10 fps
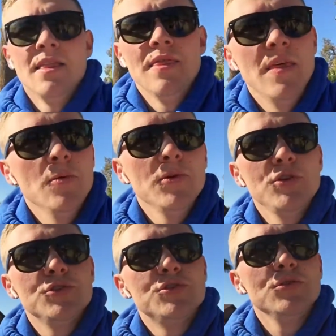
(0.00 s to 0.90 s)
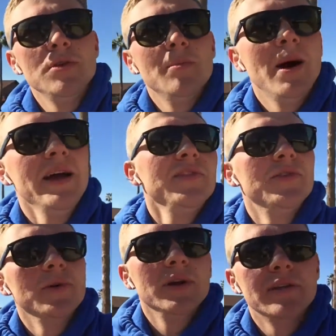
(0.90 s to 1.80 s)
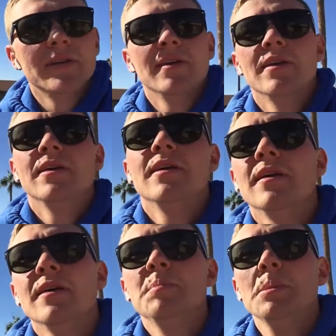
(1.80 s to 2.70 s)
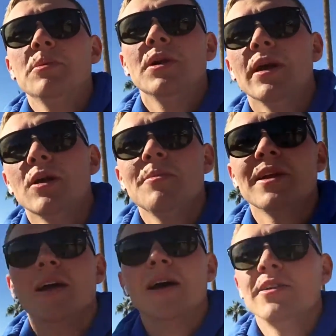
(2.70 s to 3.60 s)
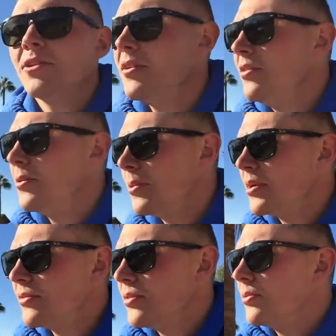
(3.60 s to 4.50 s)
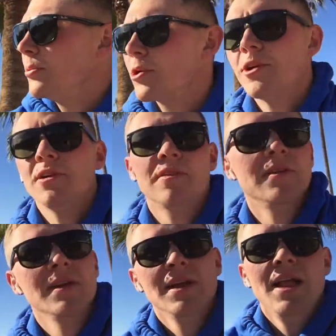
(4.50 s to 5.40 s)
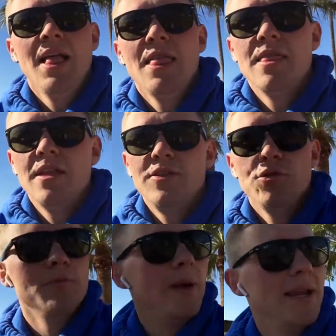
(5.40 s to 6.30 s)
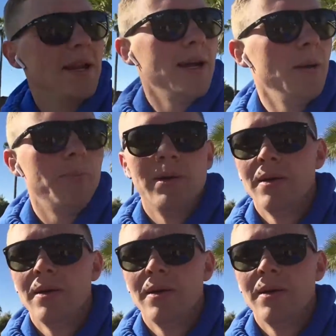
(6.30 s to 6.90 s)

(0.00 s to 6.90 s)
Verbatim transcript: that when you tune your mind to it, people are like, oh my God, you live in your wonderful world that you made up.